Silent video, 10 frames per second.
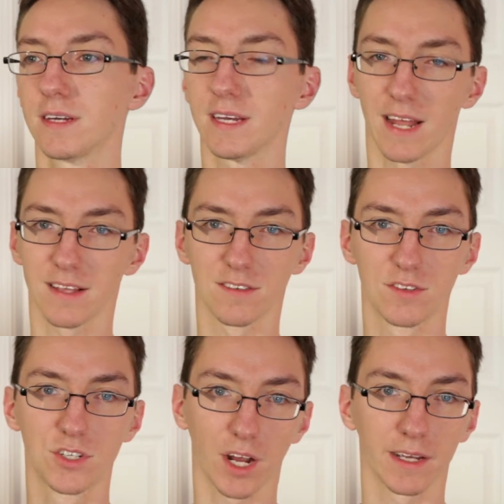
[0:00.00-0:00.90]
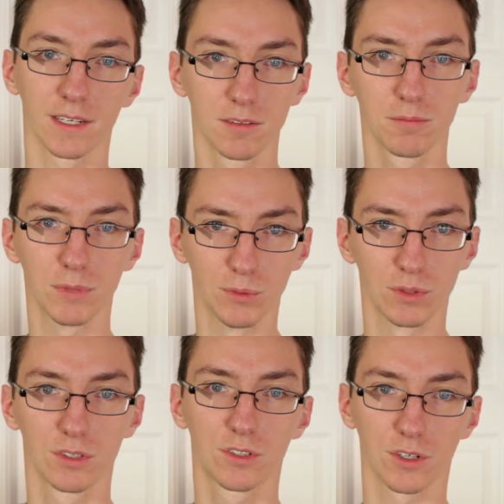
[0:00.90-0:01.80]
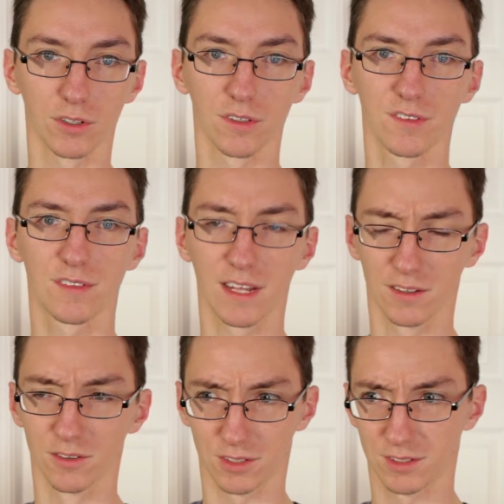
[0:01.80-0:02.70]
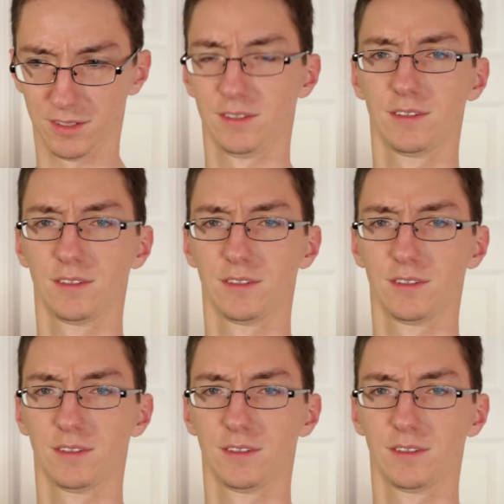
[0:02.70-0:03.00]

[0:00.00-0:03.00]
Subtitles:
it has giant mutant turtles that look